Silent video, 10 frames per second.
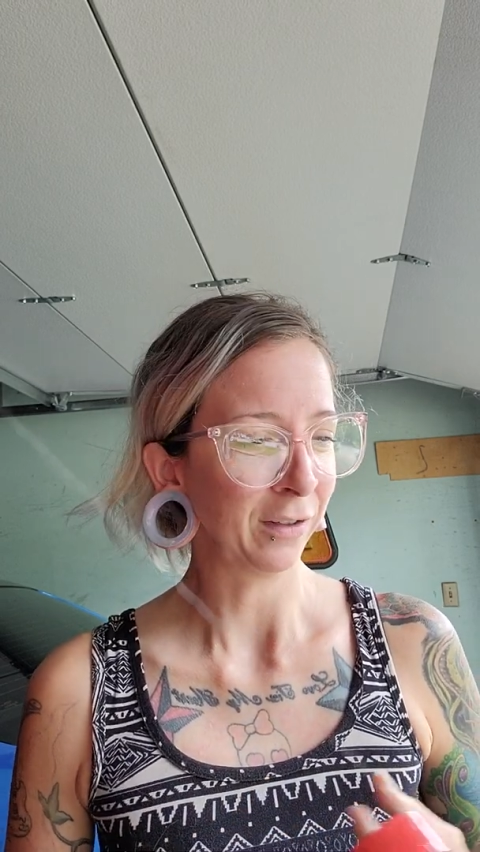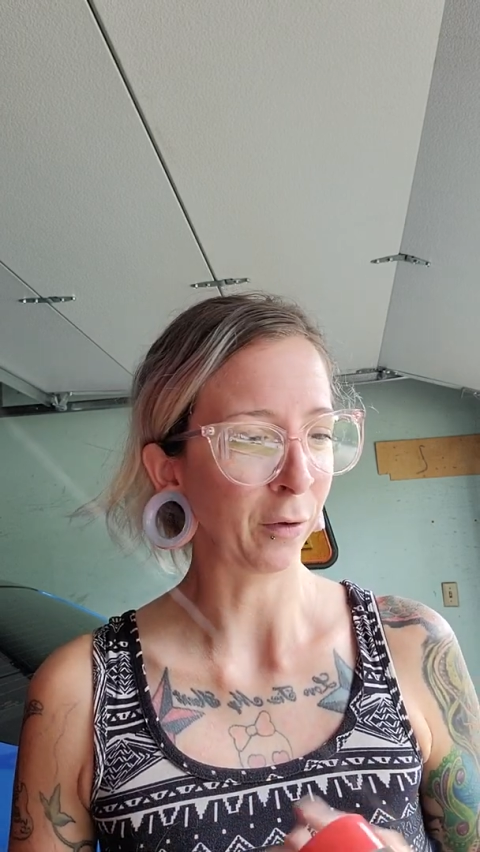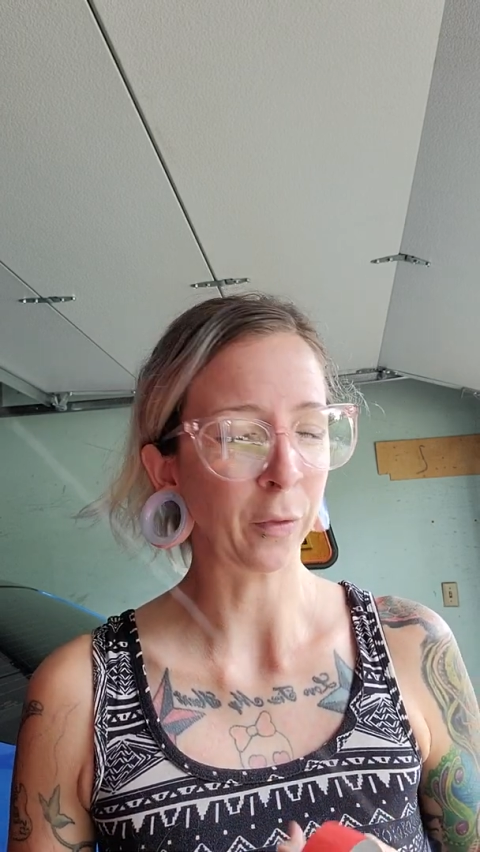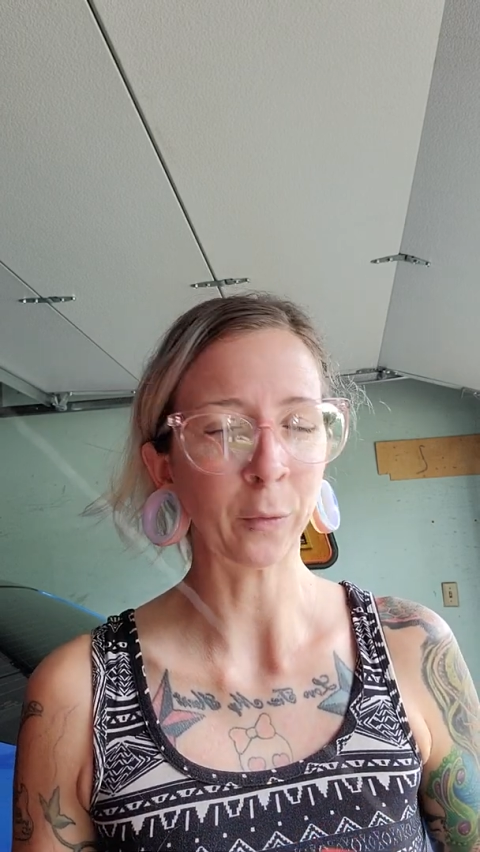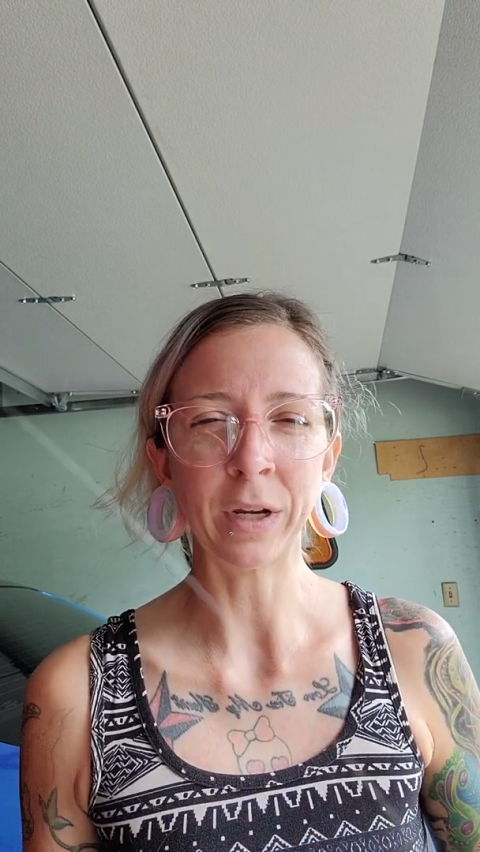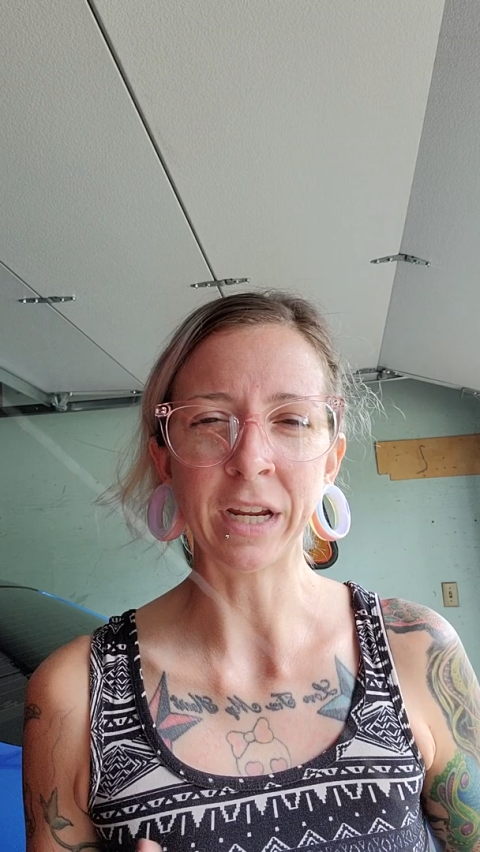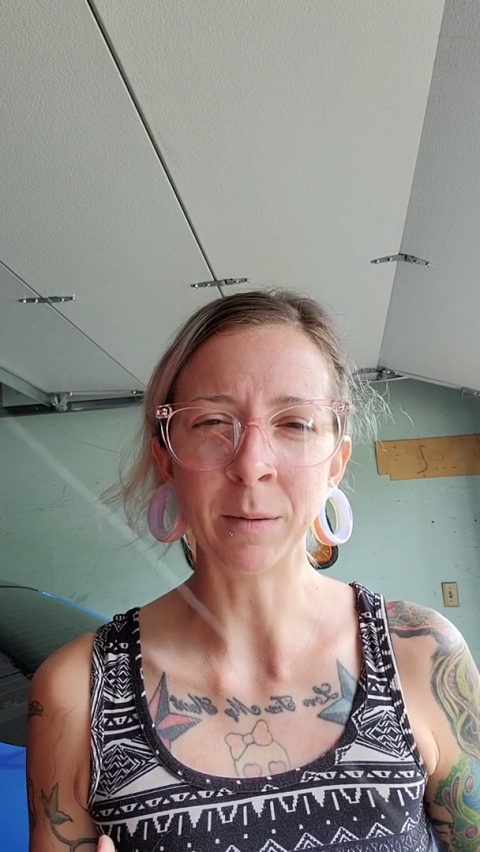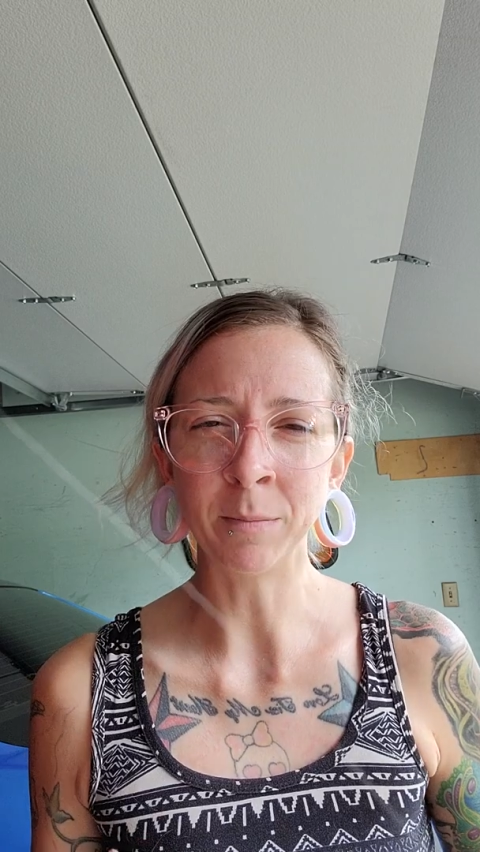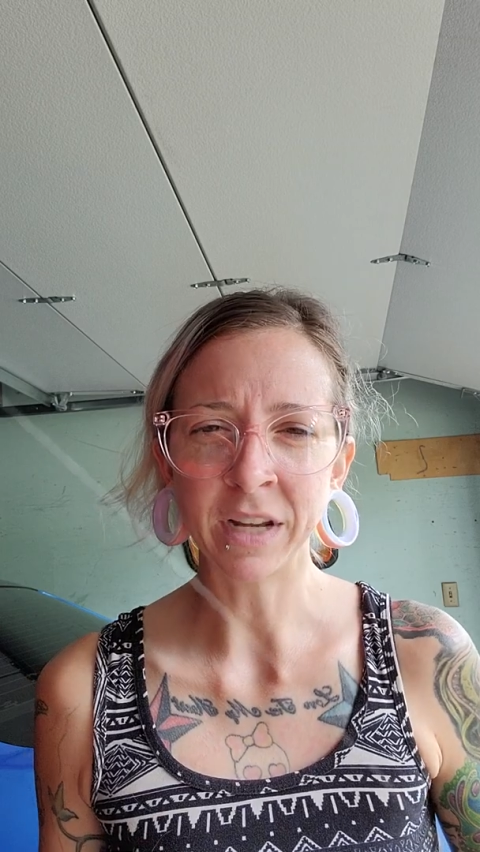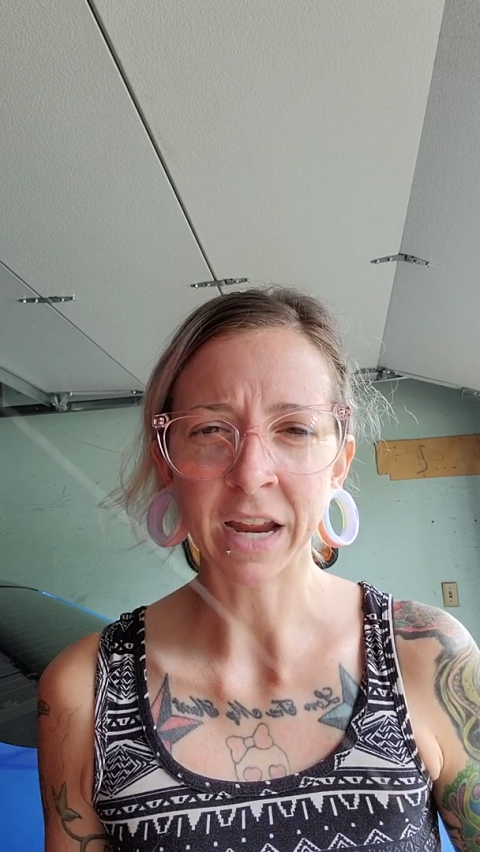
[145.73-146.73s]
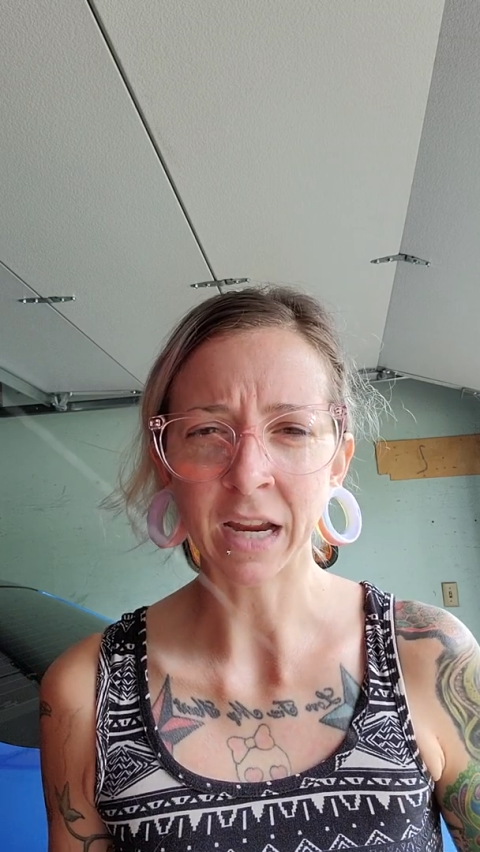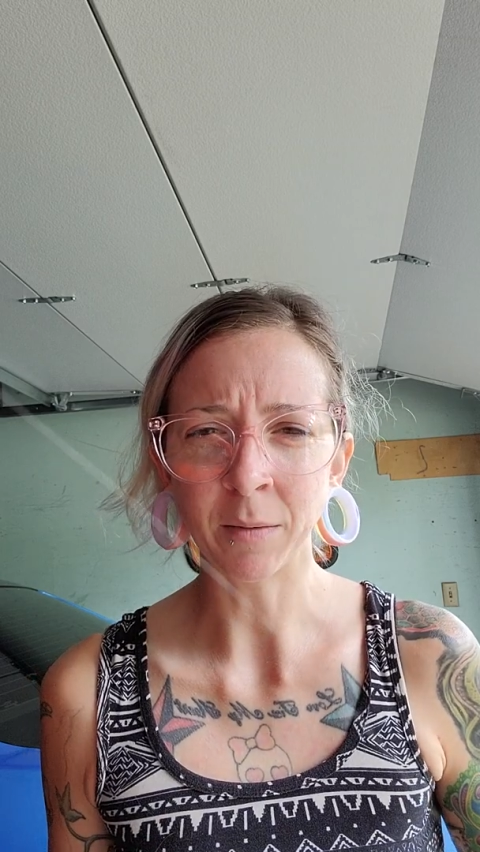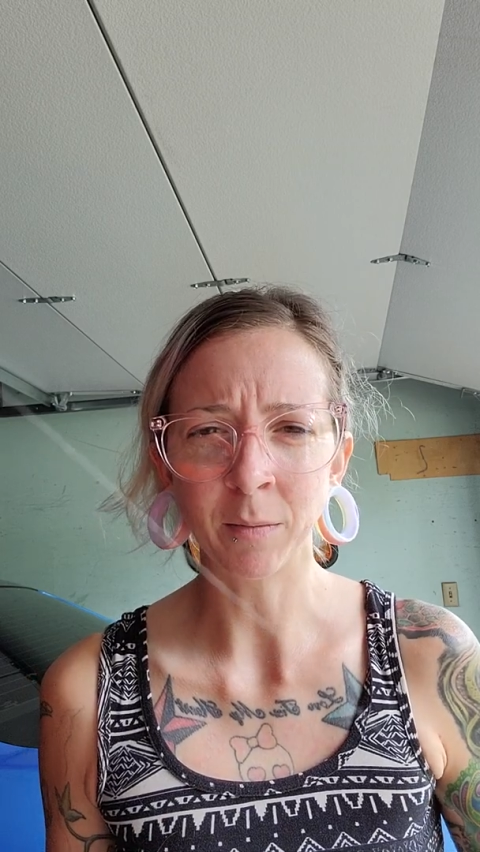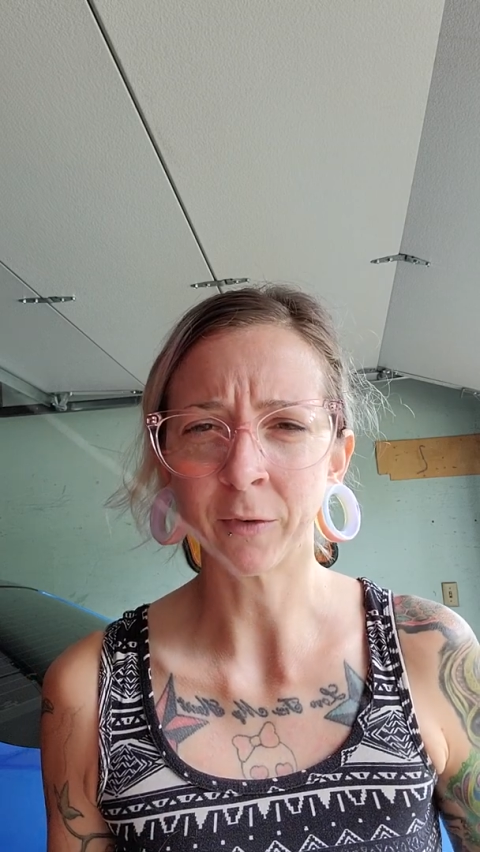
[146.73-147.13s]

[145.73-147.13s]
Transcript: No 3M tape